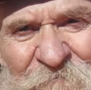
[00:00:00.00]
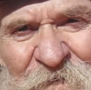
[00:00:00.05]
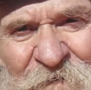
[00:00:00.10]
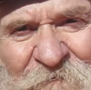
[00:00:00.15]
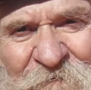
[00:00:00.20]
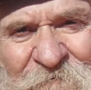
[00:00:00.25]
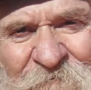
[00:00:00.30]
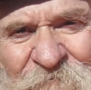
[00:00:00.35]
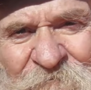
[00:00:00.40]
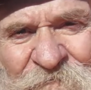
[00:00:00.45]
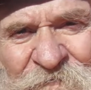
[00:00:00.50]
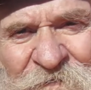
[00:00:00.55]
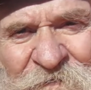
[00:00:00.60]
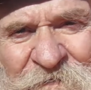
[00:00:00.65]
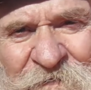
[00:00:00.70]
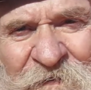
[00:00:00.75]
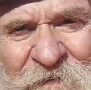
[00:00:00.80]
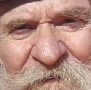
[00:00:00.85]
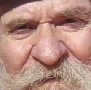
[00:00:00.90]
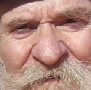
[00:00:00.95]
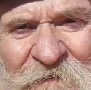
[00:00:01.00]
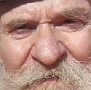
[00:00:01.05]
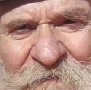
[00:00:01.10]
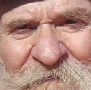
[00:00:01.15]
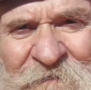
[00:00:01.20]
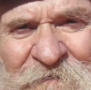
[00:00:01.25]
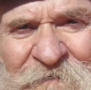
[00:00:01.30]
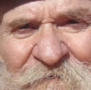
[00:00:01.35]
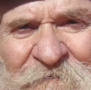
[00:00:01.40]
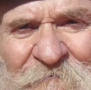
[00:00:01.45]
of the
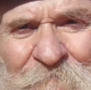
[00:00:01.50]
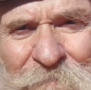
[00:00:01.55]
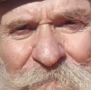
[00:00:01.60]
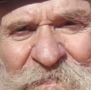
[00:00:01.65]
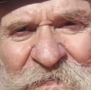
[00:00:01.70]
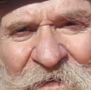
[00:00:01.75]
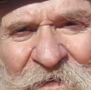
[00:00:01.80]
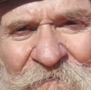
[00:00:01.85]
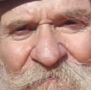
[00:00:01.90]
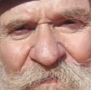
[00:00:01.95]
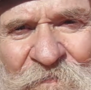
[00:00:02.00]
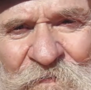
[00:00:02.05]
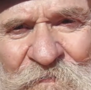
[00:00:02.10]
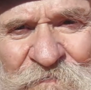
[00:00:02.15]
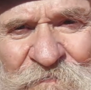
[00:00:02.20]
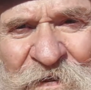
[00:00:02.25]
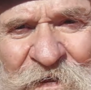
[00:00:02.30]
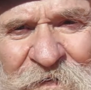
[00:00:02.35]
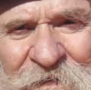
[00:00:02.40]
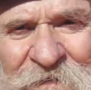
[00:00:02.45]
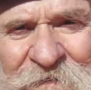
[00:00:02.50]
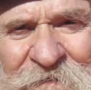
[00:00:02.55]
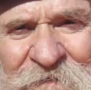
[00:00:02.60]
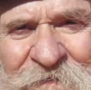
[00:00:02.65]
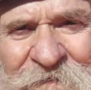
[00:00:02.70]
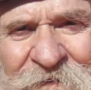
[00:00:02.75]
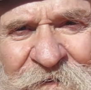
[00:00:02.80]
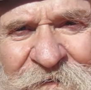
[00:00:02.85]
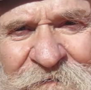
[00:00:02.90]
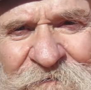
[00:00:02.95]
Bloodroot.
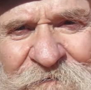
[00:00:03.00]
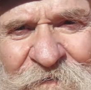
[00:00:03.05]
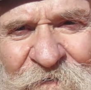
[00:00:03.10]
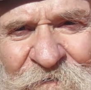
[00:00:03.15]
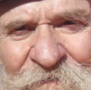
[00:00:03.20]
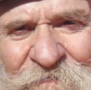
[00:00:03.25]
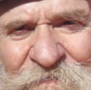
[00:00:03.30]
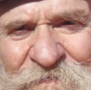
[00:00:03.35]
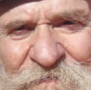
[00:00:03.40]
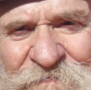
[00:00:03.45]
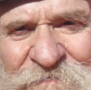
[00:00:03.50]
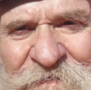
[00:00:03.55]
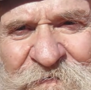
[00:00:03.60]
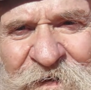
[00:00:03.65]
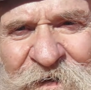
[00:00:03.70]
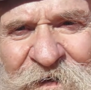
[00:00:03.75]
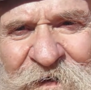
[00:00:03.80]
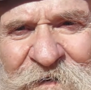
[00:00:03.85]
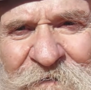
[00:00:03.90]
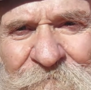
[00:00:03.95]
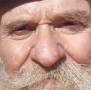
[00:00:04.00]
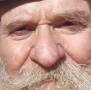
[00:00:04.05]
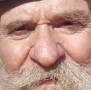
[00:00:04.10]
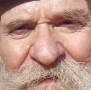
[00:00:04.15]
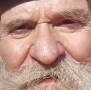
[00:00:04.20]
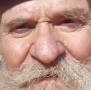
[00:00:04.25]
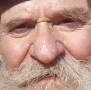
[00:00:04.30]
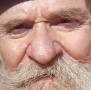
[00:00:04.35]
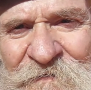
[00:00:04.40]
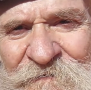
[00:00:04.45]
And I know this guy
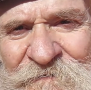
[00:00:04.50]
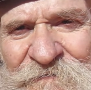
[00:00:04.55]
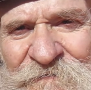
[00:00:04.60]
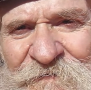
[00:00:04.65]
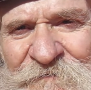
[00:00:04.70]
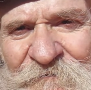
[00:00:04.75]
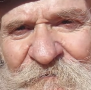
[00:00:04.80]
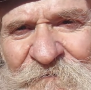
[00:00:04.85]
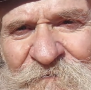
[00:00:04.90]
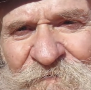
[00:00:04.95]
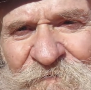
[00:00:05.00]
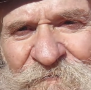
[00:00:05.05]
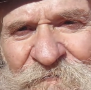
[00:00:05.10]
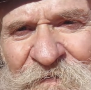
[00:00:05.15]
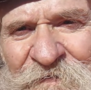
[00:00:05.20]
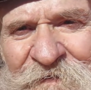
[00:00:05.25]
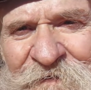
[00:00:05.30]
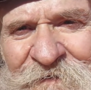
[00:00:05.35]
because it was,